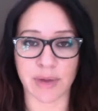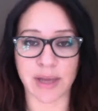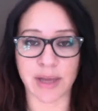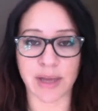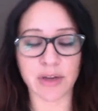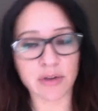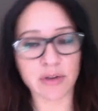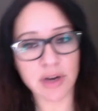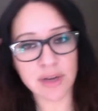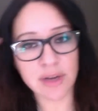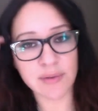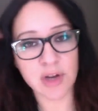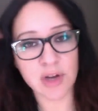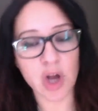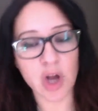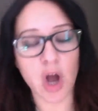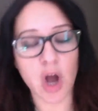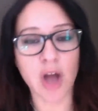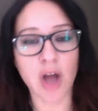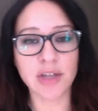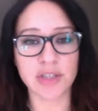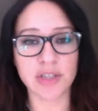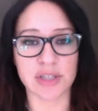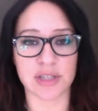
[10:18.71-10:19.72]
You're not even
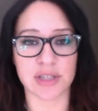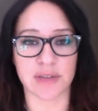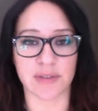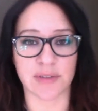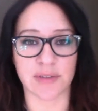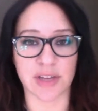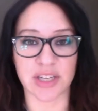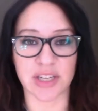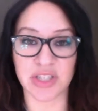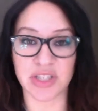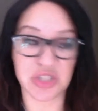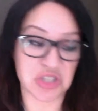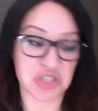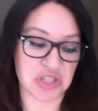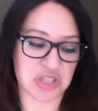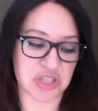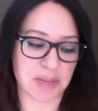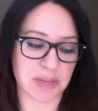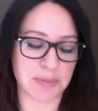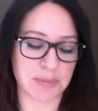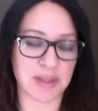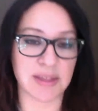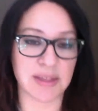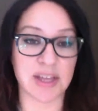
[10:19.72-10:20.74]
conscious of it. It's just
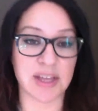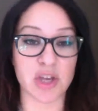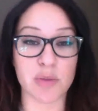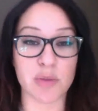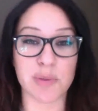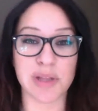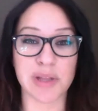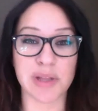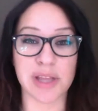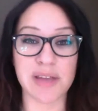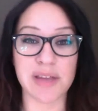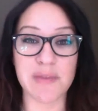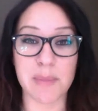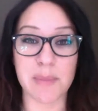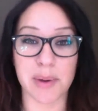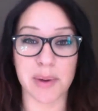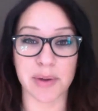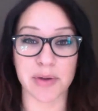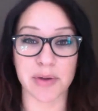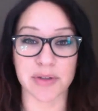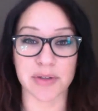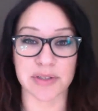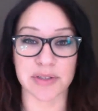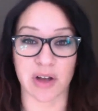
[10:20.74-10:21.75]
something that you believe about
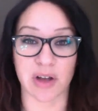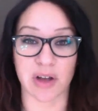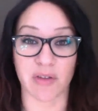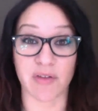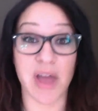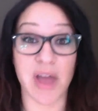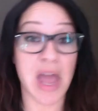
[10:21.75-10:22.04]
yourself,